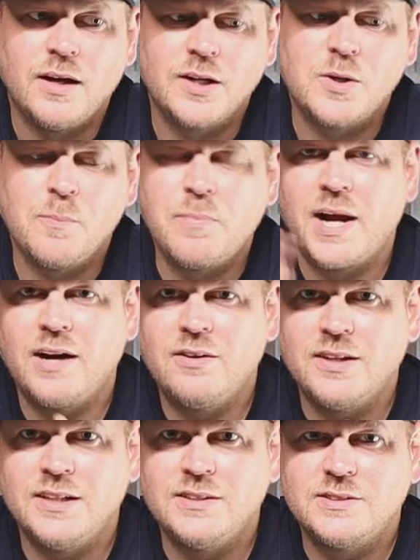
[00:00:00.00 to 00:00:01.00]
and
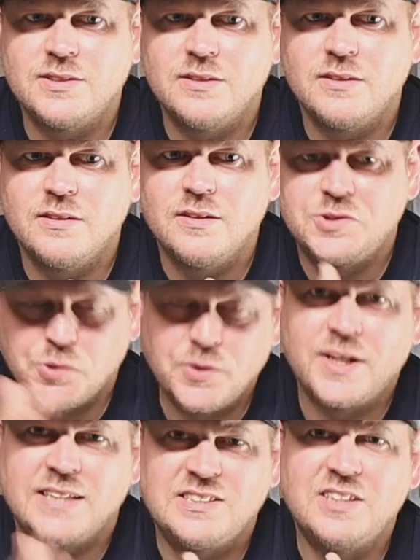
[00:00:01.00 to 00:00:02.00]
compare this to
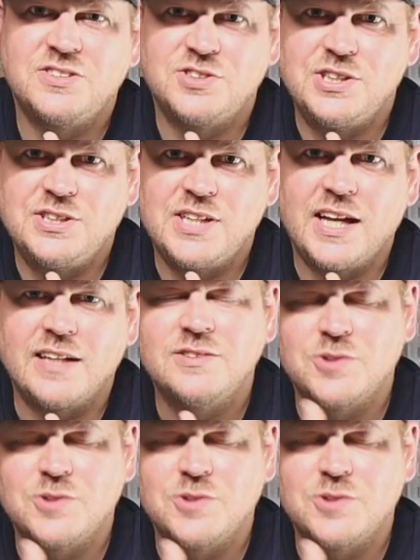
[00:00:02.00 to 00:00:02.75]
an Ssg10.